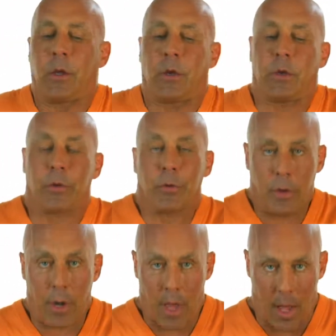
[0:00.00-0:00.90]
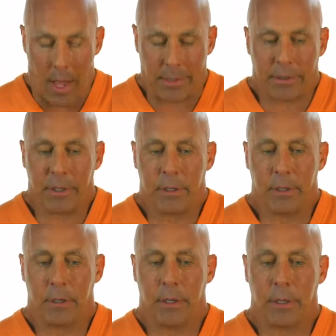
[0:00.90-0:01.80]
You're not
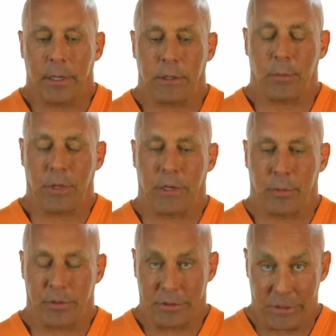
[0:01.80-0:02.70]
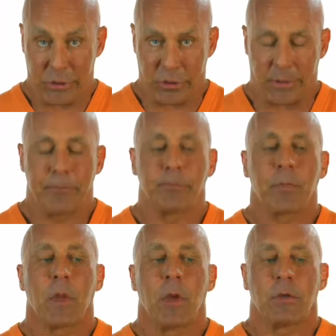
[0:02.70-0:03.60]
in a position
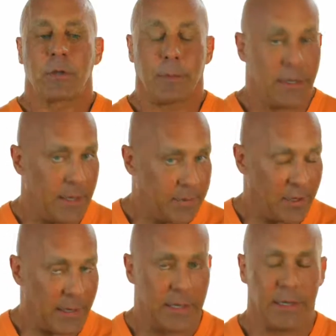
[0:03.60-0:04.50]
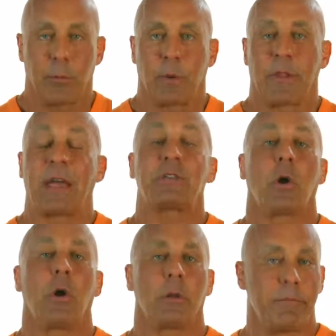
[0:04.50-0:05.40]
to manipulate anyone. That's
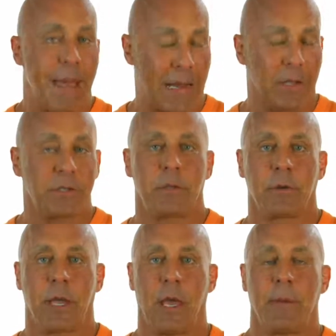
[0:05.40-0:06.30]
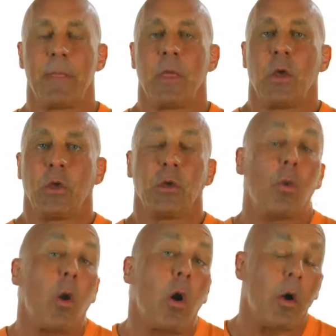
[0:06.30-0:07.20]
called malice, okay?
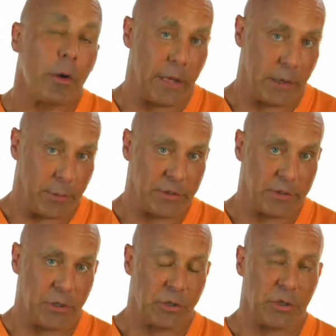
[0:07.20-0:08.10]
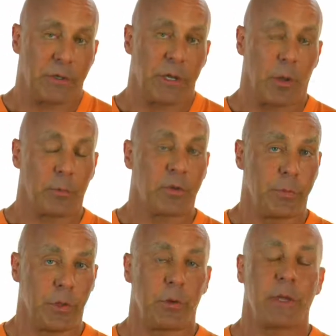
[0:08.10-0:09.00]
You are in a position to help
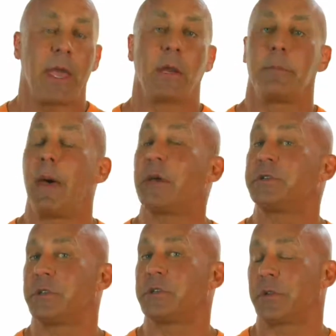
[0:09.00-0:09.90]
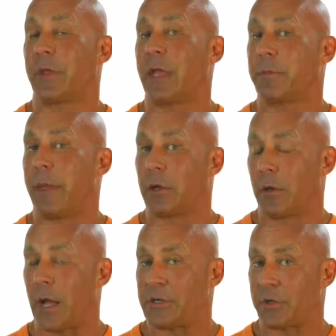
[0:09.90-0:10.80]
communicate a message so they can make a
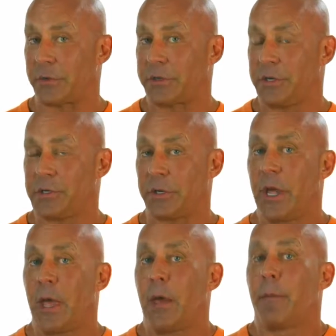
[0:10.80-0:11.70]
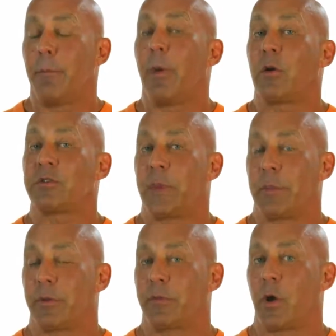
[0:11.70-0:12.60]
logical decision. Most
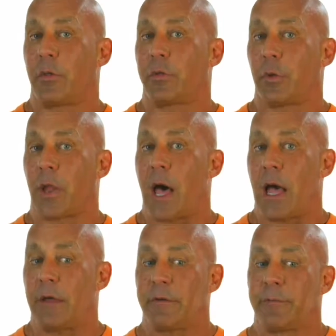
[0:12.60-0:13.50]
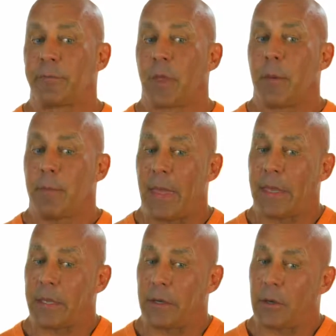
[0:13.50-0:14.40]
people have gone through life
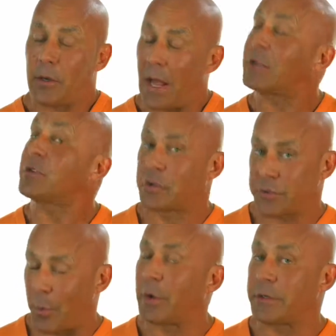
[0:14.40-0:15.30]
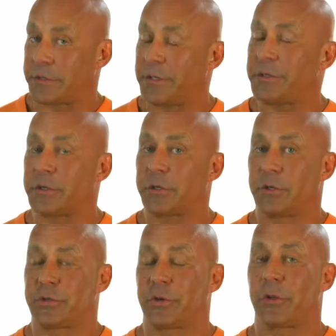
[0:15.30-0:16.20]
making not so smart decisions
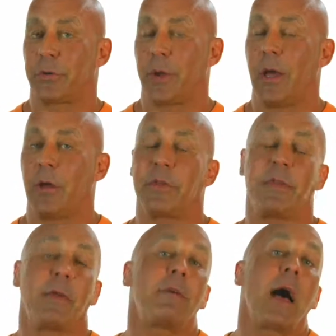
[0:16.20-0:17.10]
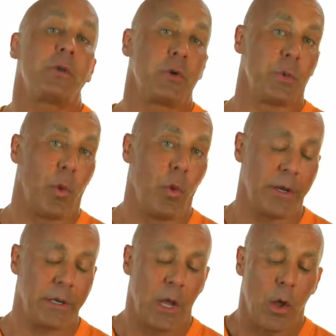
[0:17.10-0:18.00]
concerning their health, and they've got to a
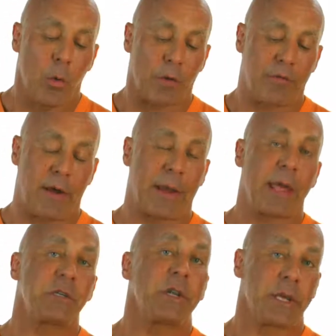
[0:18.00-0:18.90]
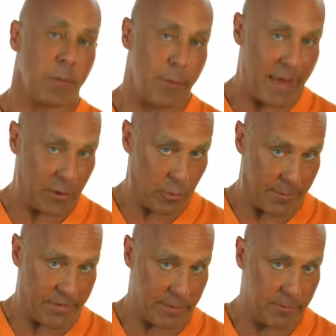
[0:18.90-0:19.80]
point where financially it can
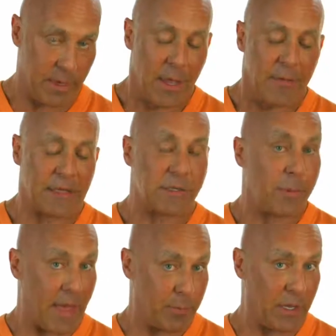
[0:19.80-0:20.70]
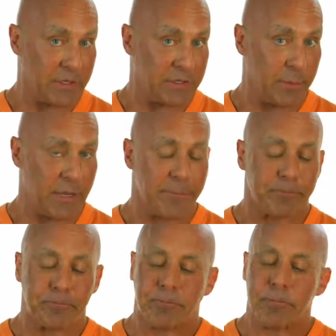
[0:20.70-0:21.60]
bankrupt them. That's a bad place to be.
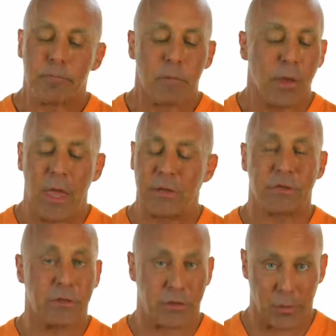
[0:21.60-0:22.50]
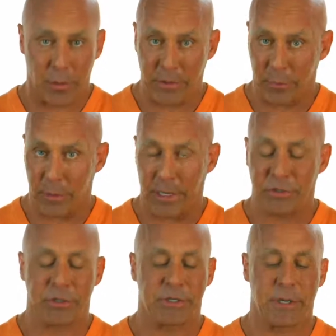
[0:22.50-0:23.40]
It's destroying their
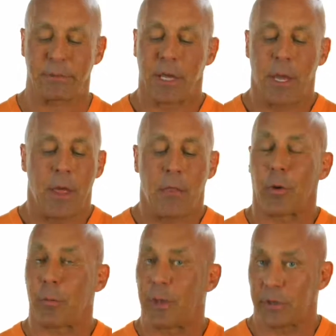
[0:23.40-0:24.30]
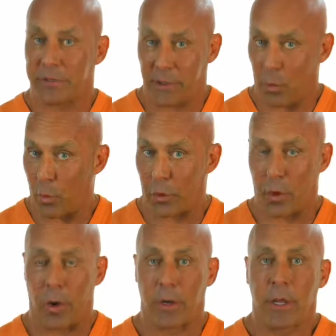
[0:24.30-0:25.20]
relationships, their ability to work
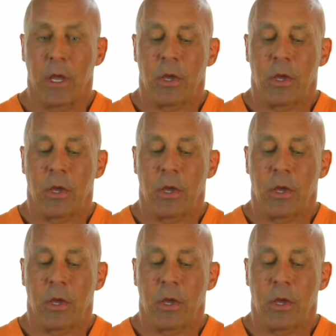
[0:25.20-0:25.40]
hard.